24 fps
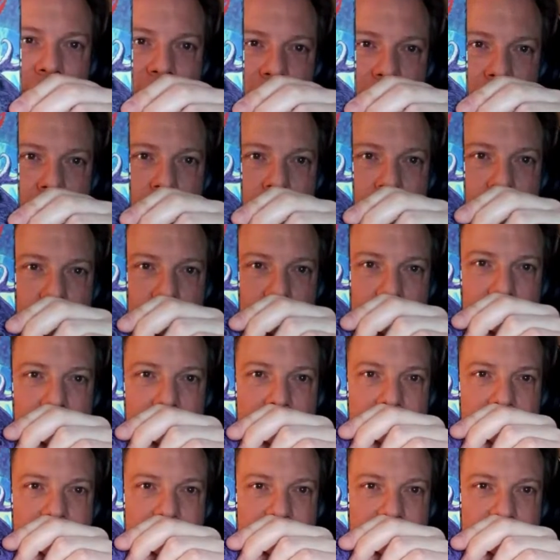the logo,
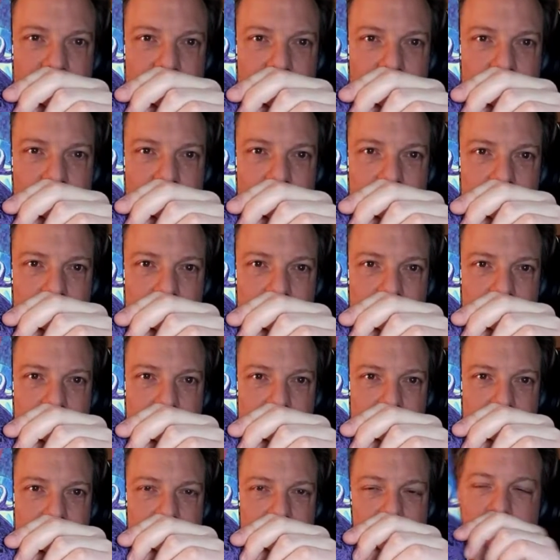yeah, for sure.
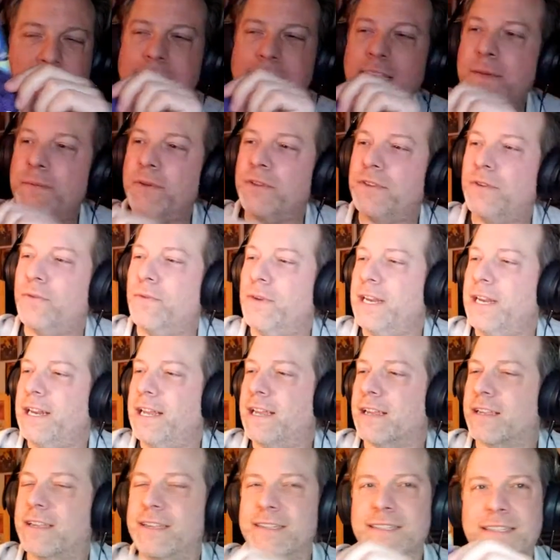I was able to read
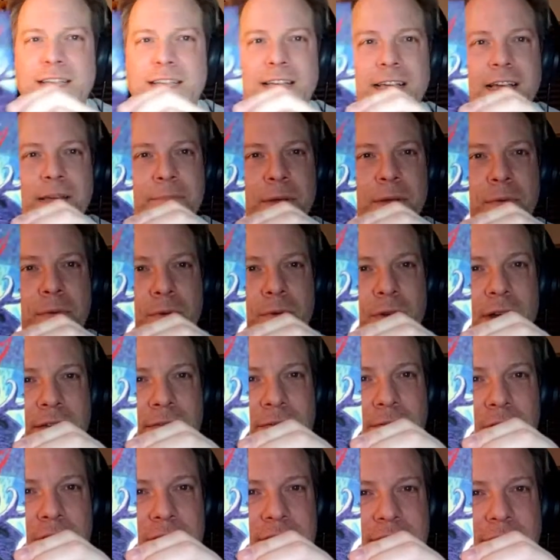it because I remember when it
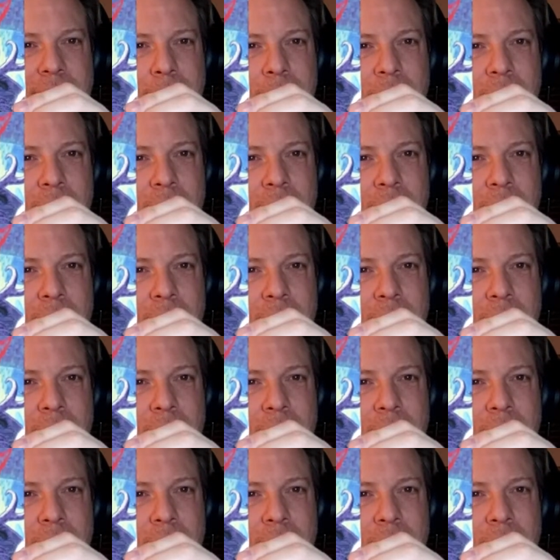first came